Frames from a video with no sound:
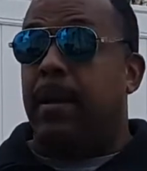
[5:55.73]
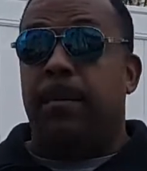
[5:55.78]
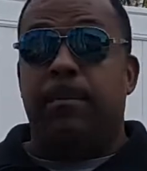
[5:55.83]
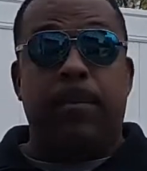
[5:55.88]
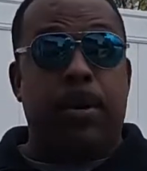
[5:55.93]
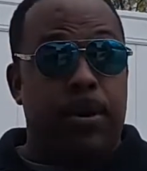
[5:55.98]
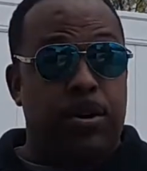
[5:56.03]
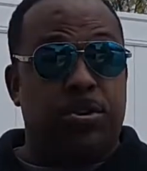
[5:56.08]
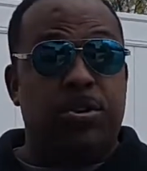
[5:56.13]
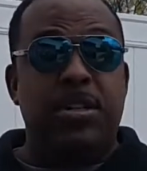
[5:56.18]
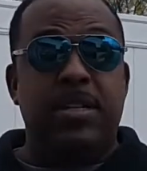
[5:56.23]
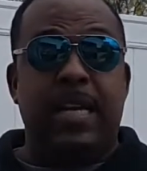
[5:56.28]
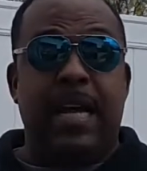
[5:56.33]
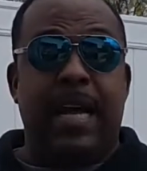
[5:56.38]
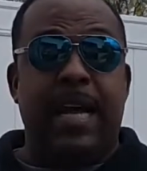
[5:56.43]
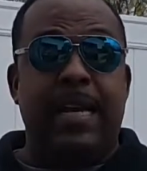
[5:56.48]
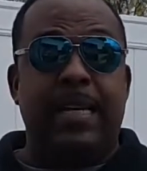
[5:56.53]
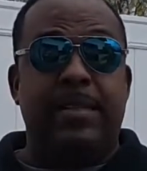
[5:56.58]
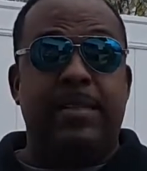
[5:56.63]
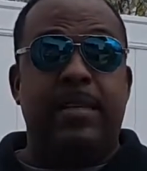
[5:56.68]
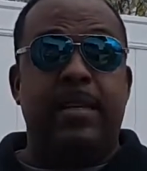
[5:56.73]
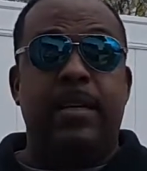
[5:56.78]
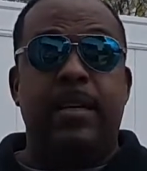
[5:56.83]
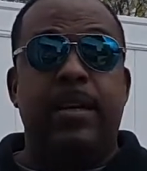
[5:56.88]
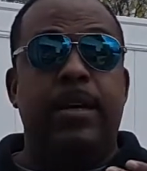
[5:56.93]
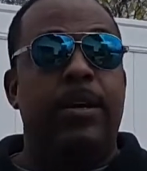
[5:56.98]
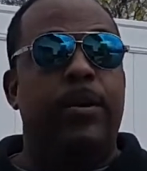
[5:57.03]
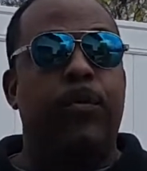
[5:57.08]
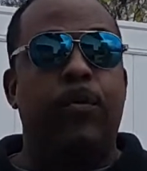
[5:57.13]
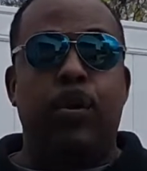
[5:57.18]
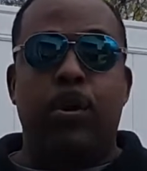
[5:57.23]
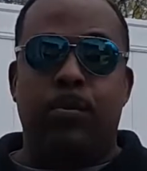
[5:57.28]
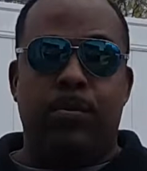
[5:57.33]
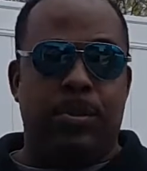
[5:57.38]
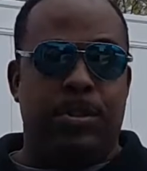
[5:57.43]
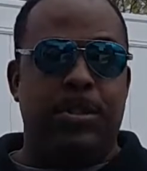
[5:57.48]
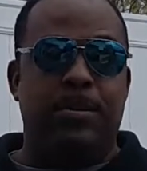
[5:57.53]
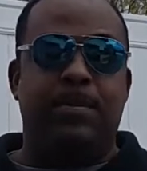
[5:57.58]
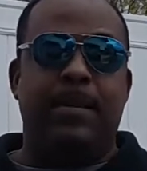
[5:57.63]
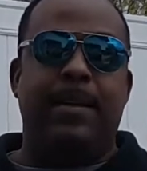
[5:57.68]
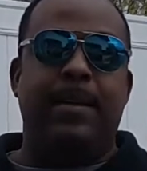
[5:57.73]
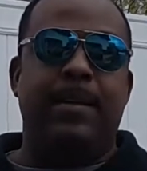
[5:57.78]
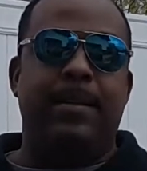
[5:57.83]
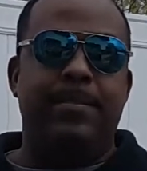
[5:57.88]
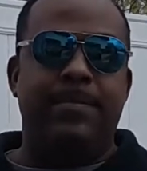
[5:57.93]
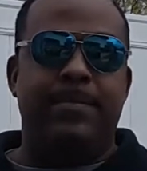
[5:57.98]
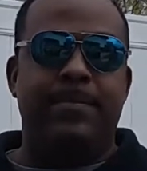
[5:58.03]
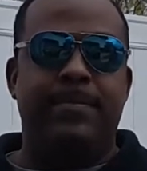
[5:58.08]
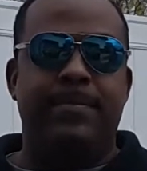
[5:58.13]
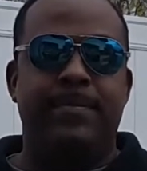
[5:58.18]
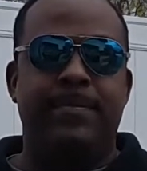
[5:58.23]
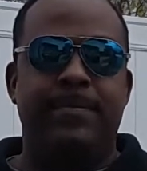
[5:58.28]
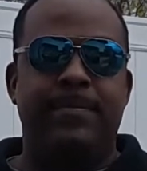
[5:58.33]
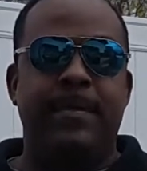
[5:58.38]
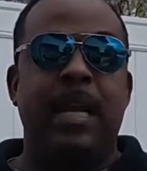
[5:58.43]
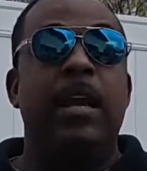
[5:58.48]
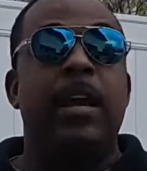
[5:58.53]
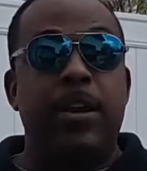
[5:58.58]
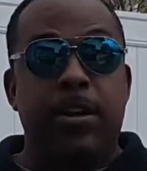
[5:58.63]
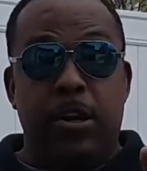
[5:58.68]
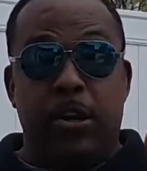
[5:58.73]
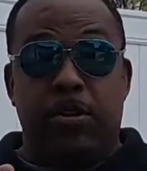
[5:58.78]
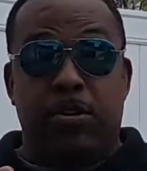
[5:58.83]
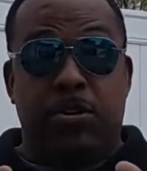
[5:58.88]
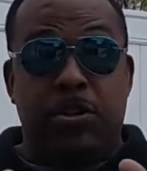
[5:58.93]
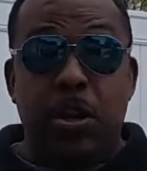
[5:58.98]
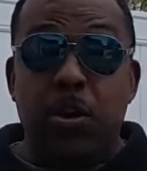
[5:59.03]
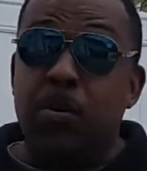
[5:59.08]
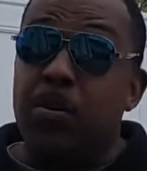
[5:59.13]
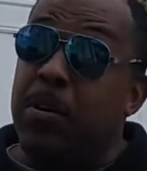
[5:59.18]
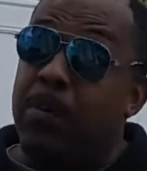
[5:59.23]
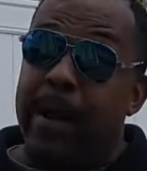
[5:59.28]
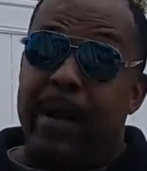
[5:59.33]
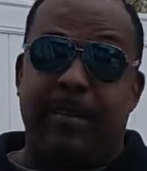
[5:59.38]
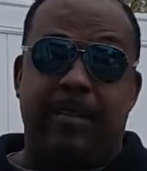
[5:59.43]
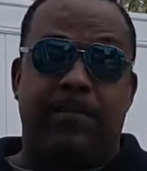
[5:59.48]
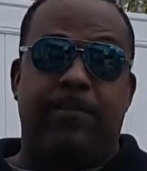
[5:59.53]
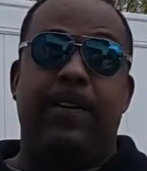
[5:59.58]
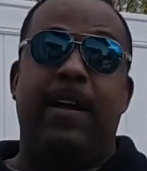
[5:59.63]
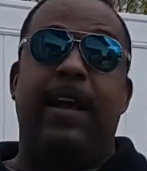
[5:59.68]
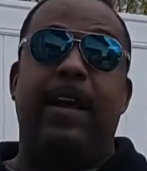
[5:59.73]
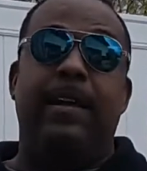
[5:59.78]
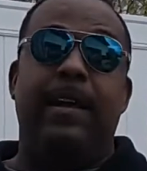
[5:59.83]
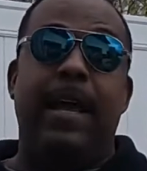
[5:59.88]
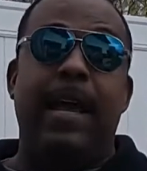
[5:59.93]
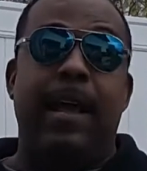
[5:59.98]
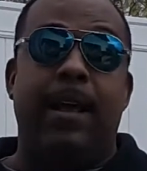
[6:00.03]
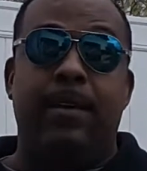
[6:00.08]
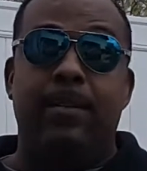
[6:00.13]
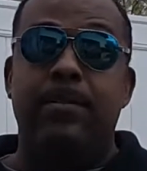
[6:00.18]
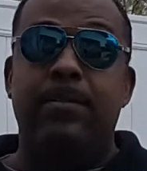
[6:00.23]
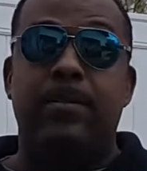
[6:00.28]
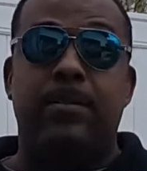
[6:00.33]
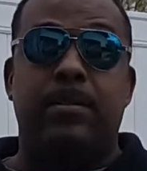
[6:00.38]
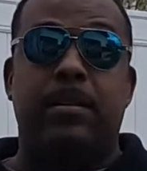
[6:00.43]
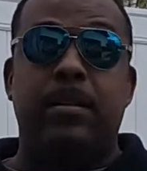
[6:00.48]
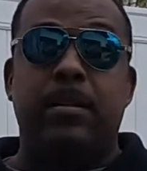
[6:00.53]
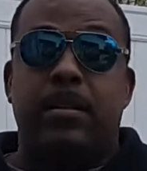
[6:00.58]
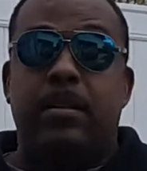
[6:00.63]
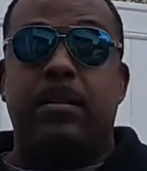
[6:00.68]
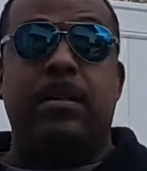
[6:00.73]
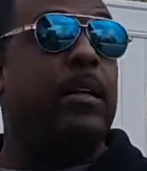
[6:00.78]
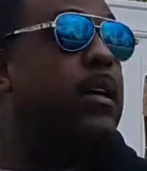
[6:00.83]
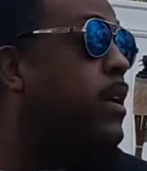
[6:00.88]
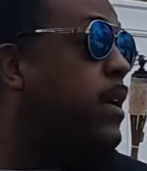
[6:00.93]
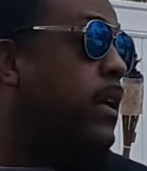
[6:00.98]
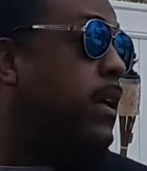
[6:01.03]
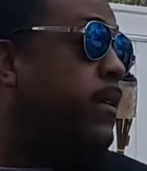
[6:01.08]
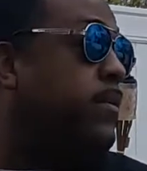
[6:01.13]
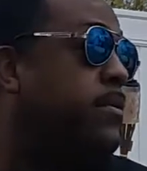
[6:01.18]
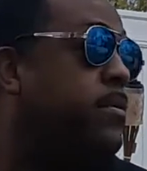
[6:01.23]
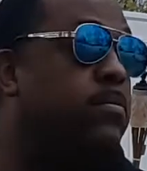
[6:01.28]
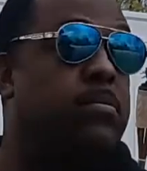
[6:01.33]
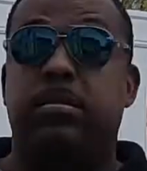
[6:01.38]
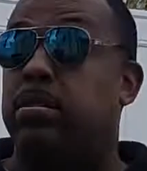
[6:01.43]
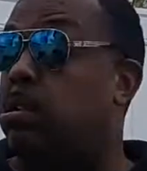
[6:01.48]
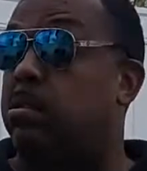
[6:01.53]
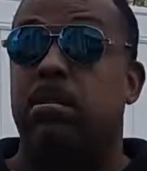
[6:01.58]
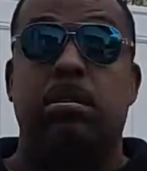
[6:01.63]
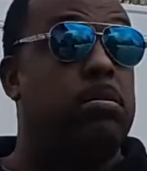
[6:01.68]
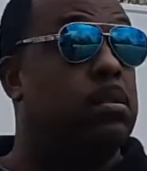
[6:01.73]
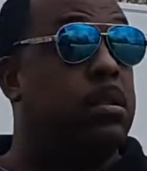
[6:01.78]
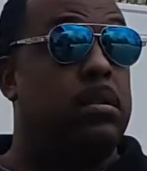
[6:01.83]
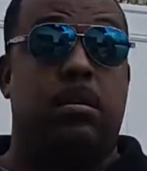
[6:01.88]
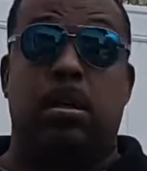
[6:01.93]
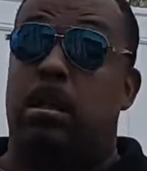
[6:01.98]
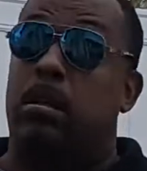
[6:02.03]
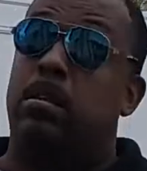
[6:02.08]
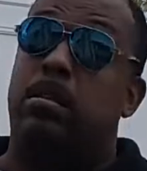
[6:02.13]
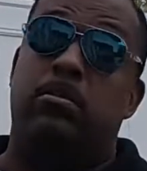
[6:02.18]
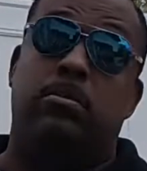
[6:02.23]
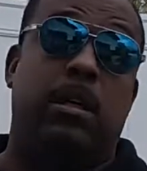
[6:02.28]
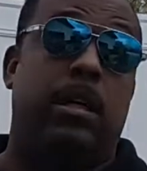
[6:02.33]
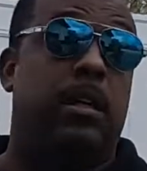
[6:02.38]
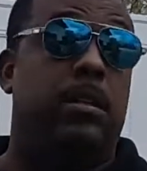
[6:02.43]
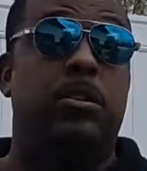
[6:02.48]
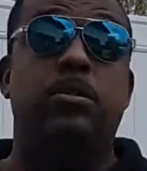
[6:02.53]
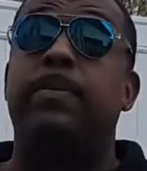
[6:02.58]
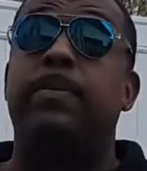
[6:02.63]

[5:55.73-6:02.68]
merchandise, where would you be? You're soon about to find out. If some shit don't get turned around,